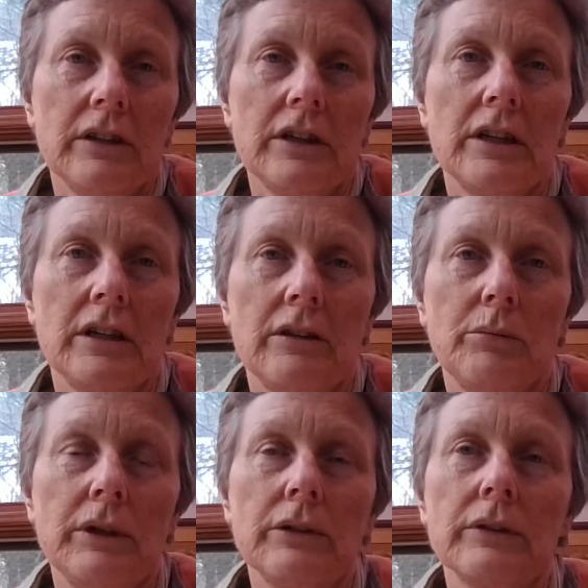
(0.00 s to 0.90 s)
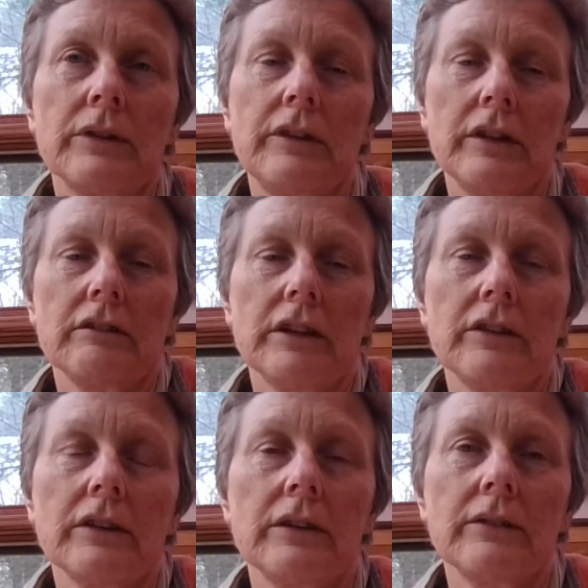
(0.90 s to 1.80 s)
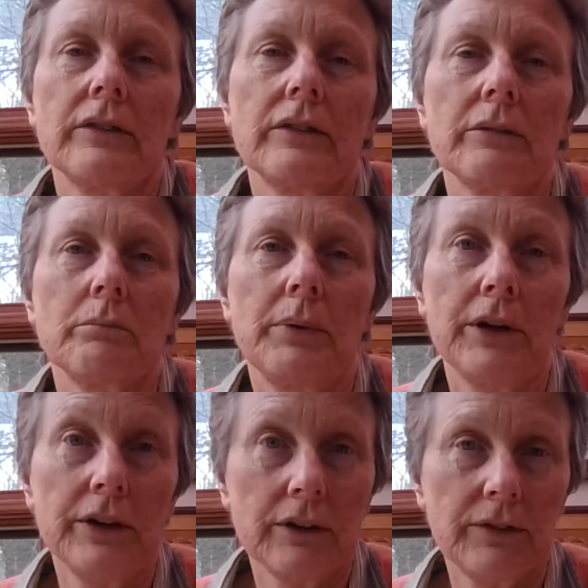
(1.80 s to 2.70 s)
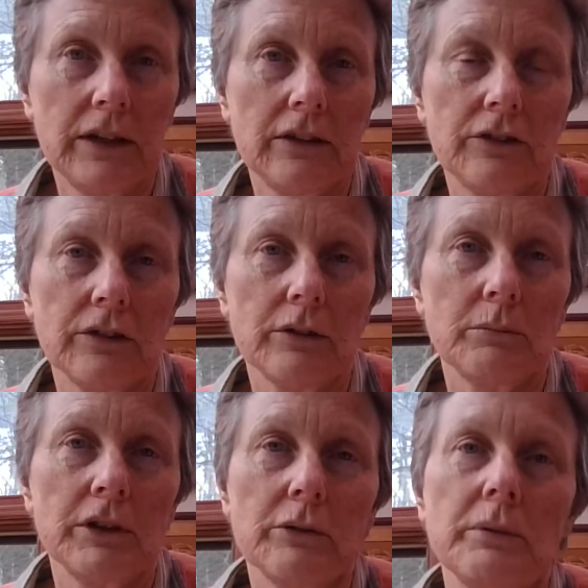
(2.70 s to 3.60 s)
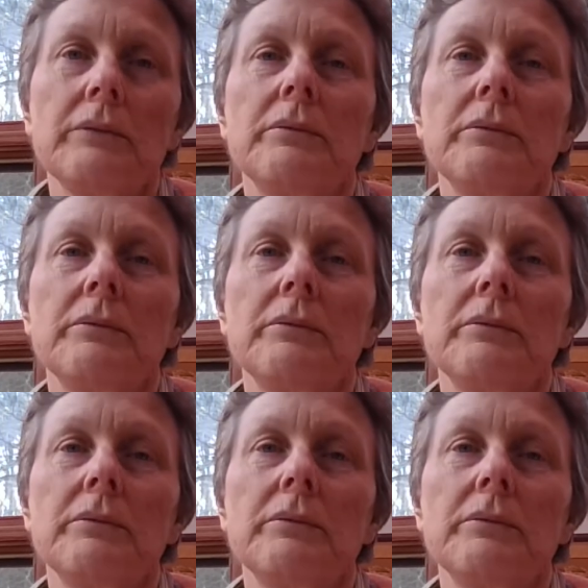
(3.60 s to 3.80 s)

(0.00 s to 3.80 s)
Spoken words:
And we don't consider ourselves part of nature so much, but